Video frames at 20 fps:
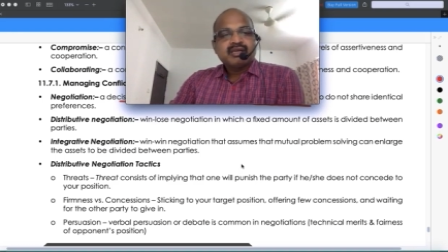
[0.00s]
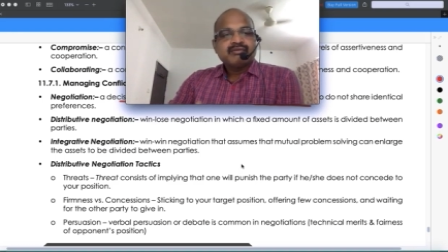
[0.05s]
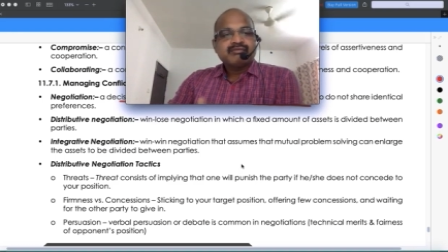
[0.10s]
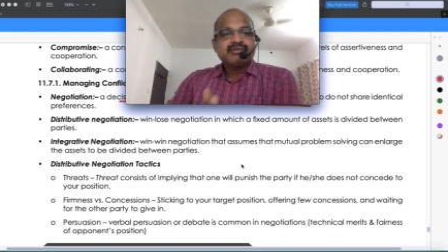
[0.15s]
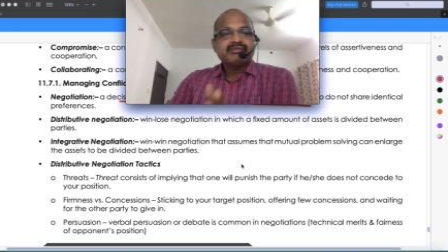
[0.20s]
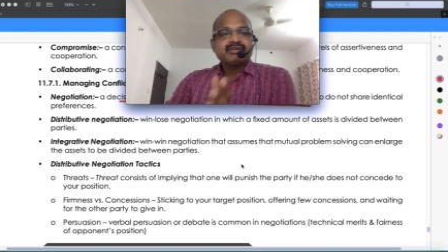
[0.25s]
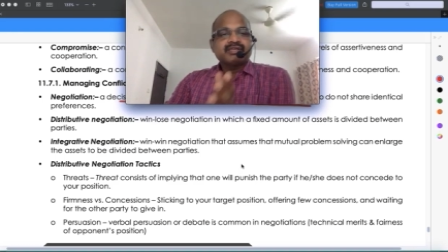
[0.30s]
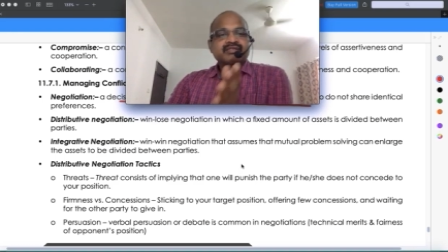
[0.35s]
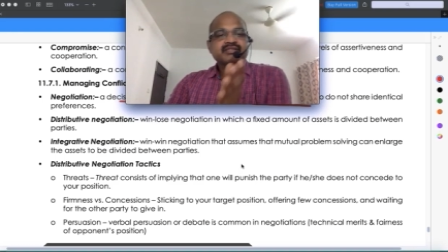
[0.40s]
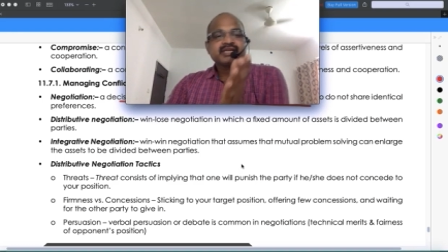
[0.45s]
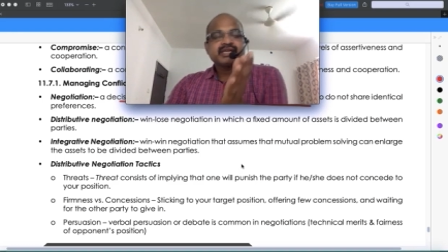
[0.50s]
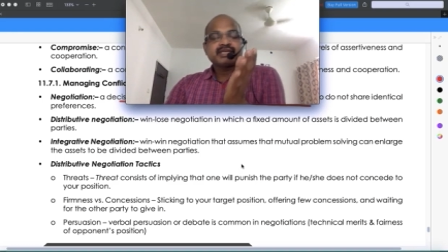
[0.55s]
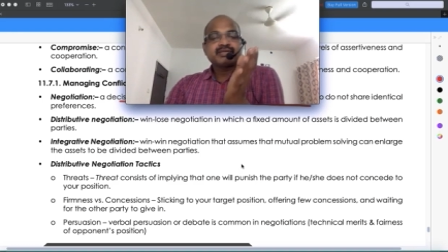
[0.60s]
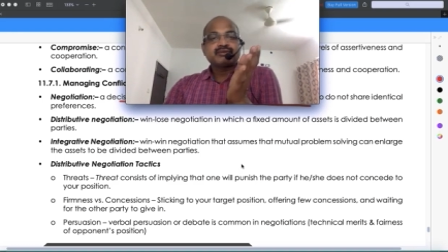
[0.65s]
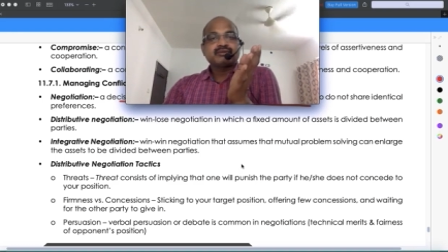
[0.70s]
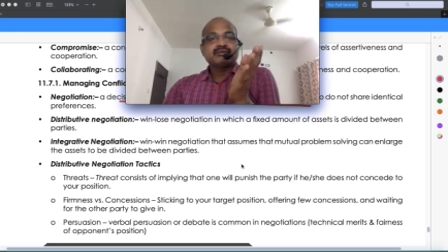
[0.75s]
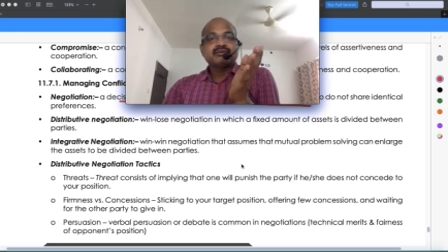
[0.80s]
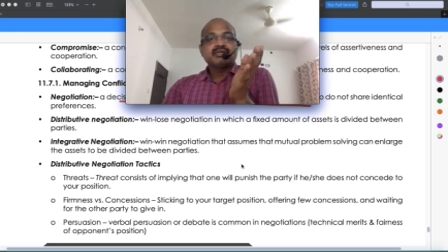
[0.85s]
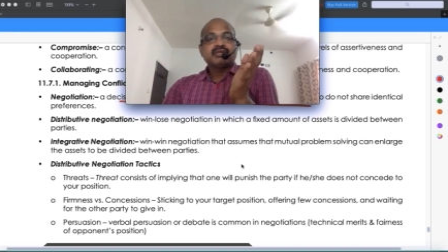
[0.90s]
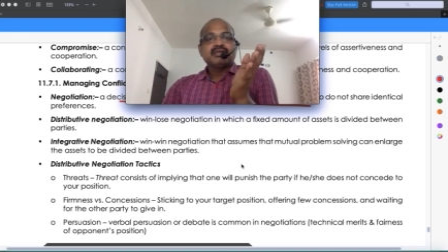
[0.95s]
we will try
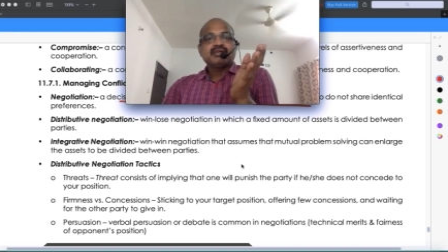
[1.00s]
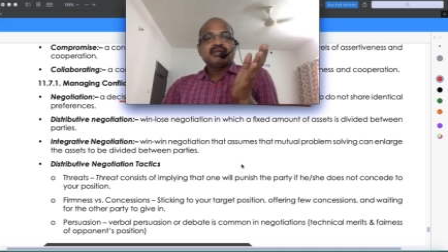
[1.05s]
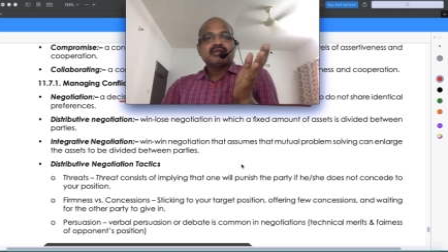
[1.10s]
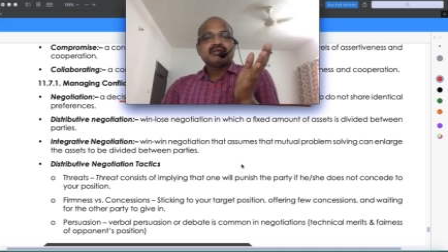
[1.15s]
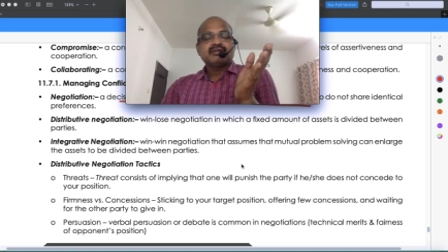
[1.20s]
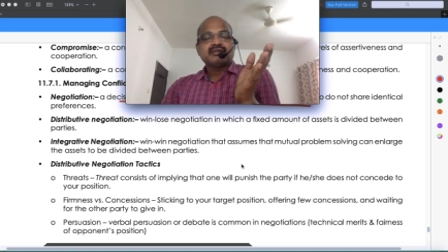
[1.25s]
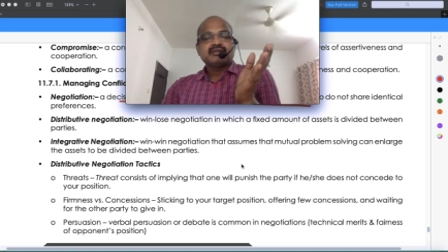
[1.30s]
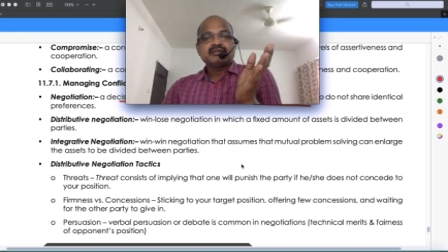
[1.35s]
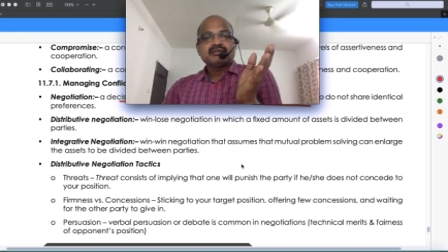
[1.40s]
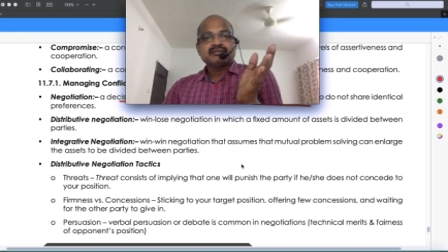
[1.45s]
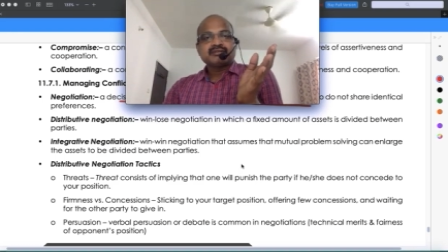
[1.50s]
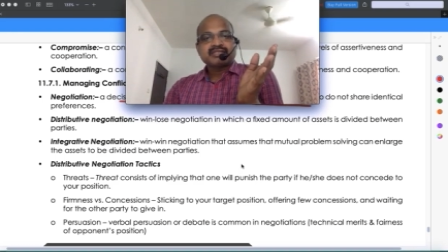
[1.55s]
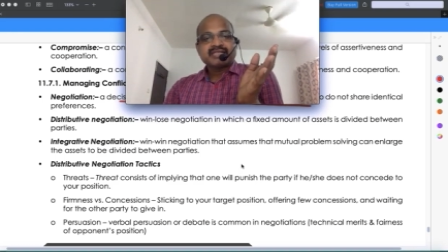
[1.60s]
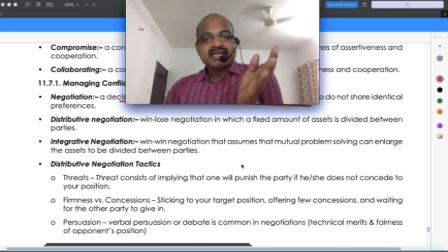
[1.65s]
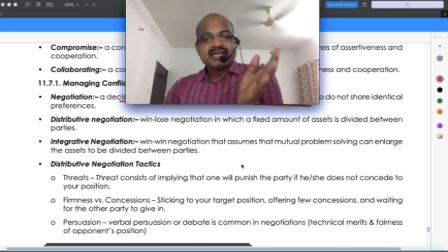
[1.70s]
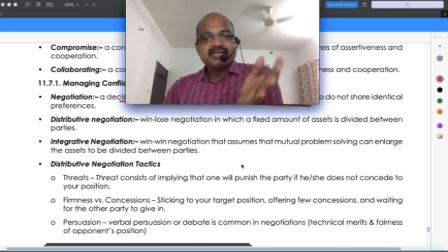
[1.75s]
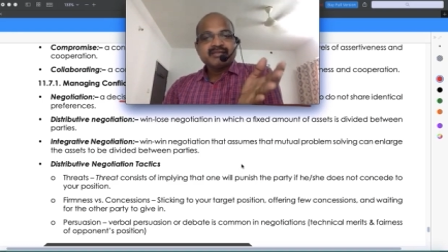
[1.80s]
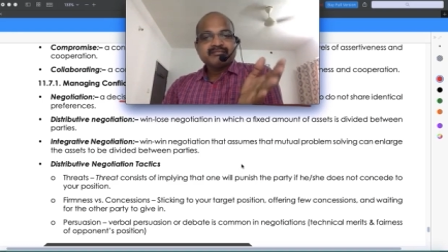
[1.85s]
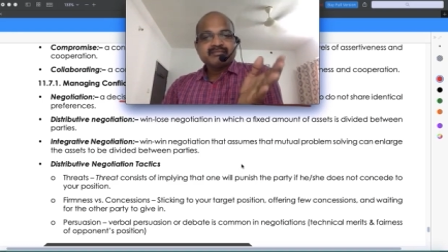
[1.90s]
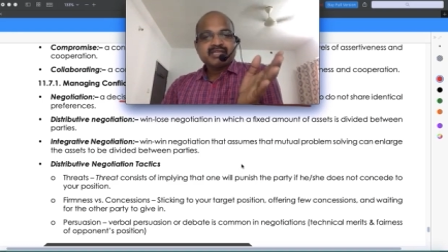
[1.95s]
to uh,
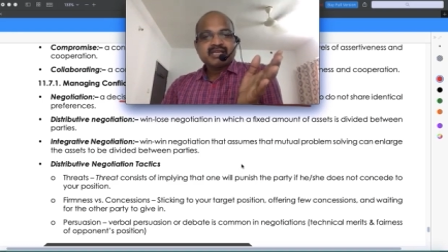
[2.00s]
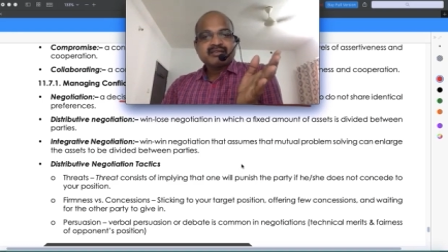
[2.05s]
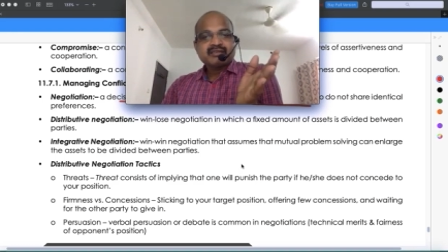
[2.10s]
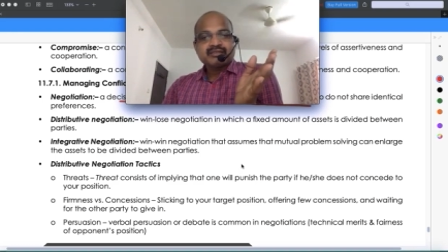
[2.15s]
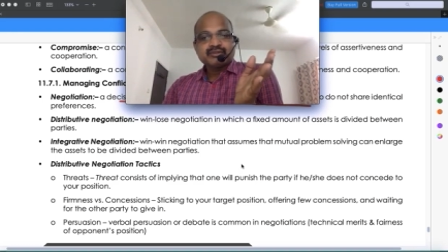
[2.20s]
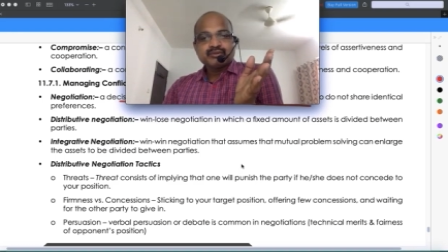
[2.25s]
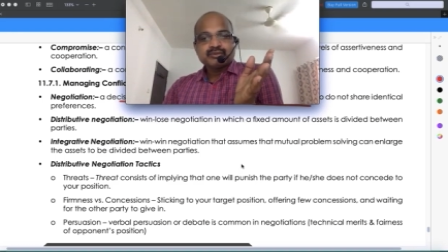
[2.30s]
tell him that